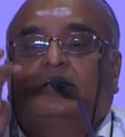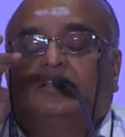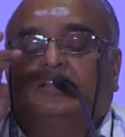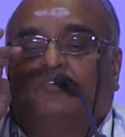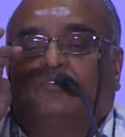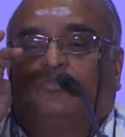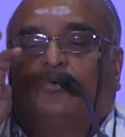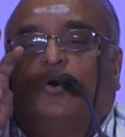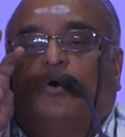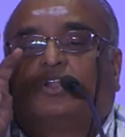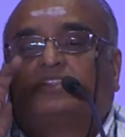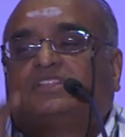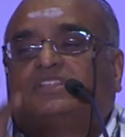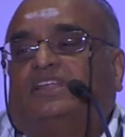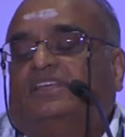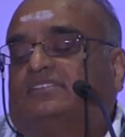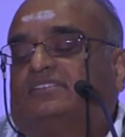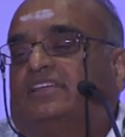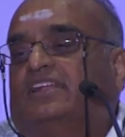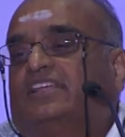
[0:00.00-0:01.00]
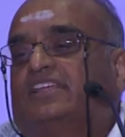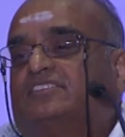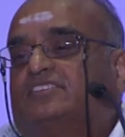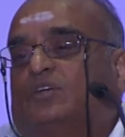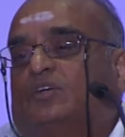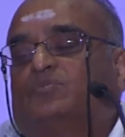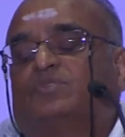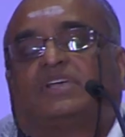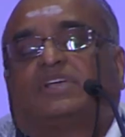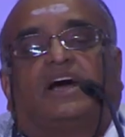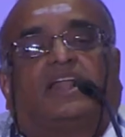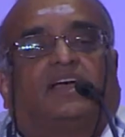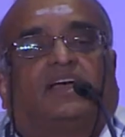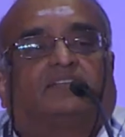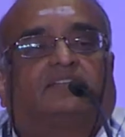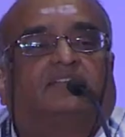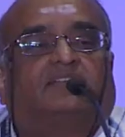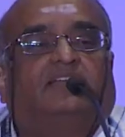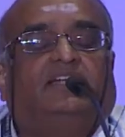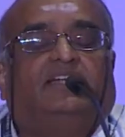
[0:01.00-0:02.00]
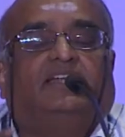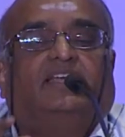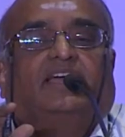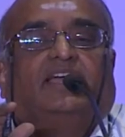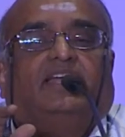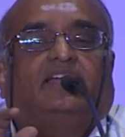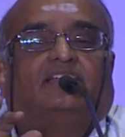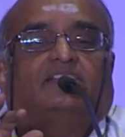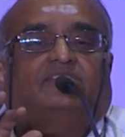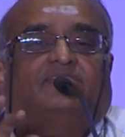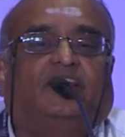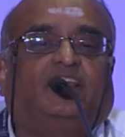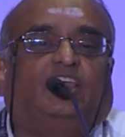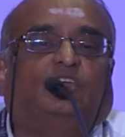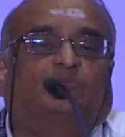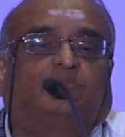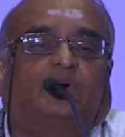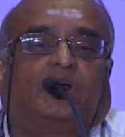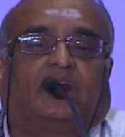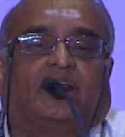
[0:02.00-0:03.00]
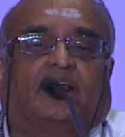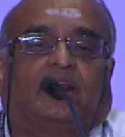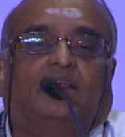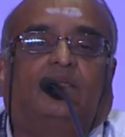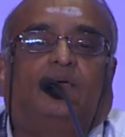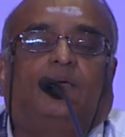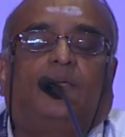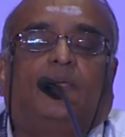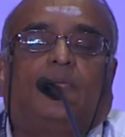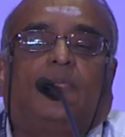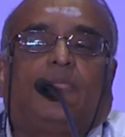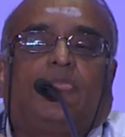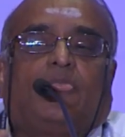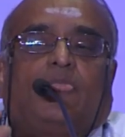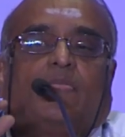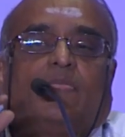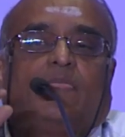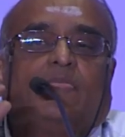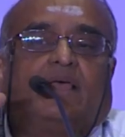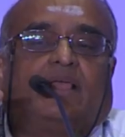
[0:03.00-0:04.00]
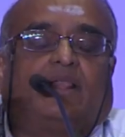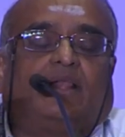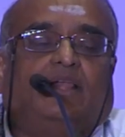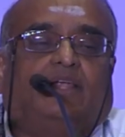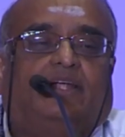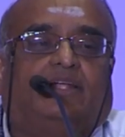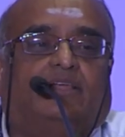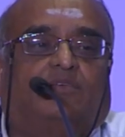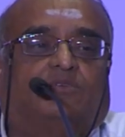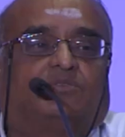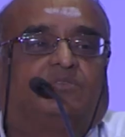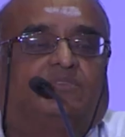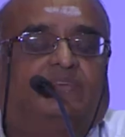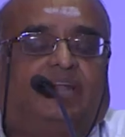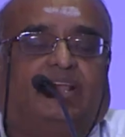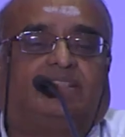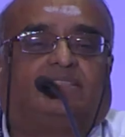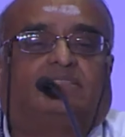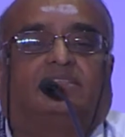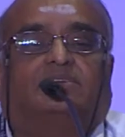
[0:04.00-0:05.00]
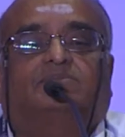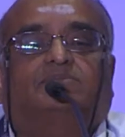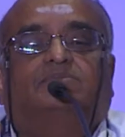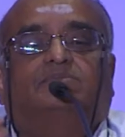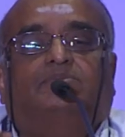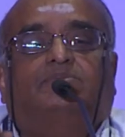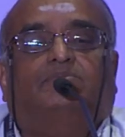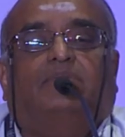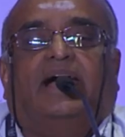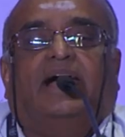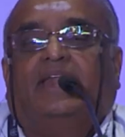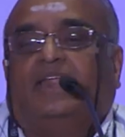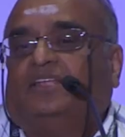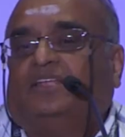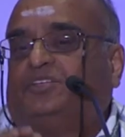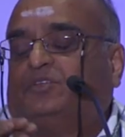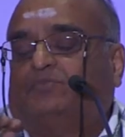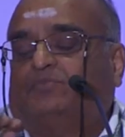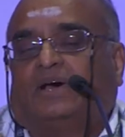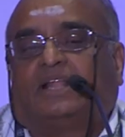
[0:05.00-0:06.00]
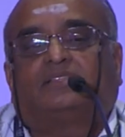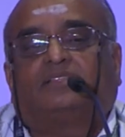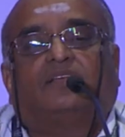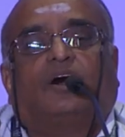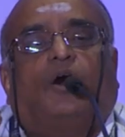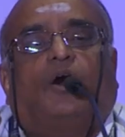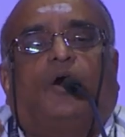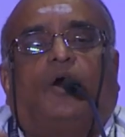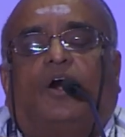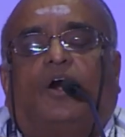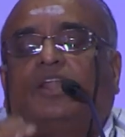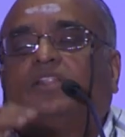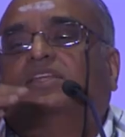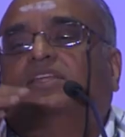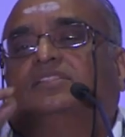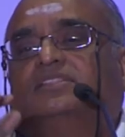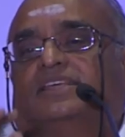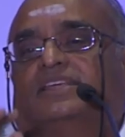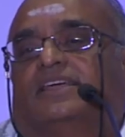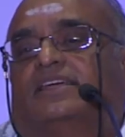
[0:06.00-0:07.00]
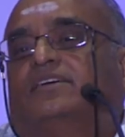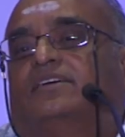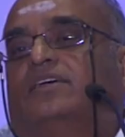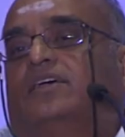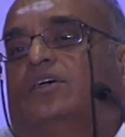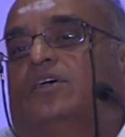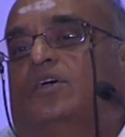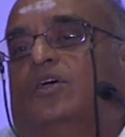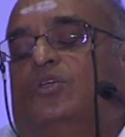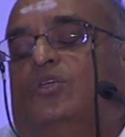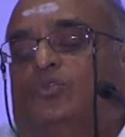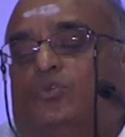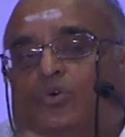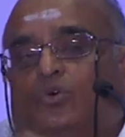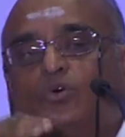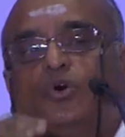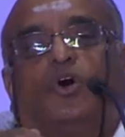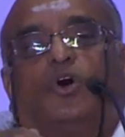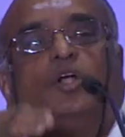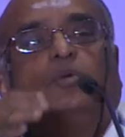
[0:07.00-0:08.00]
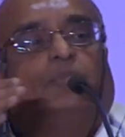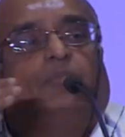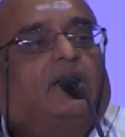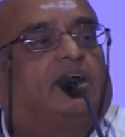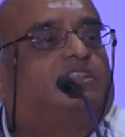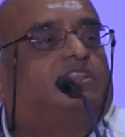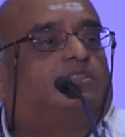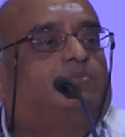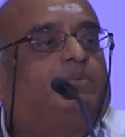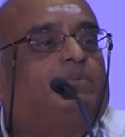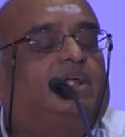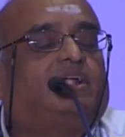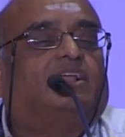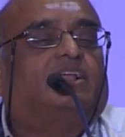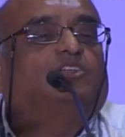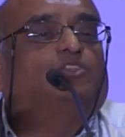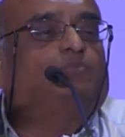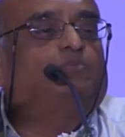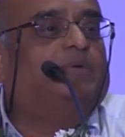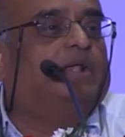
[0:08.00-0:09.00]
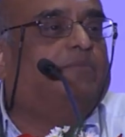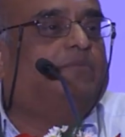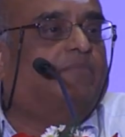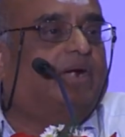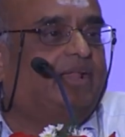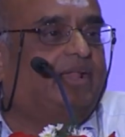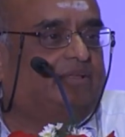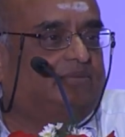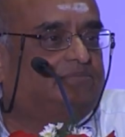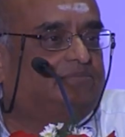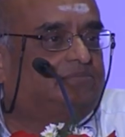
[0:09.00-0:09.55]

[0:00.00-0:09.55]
The fourth reason is samskaras. India, it is very important. The relatives, death, marriage, birth, all the thing, you go and participate and spend money.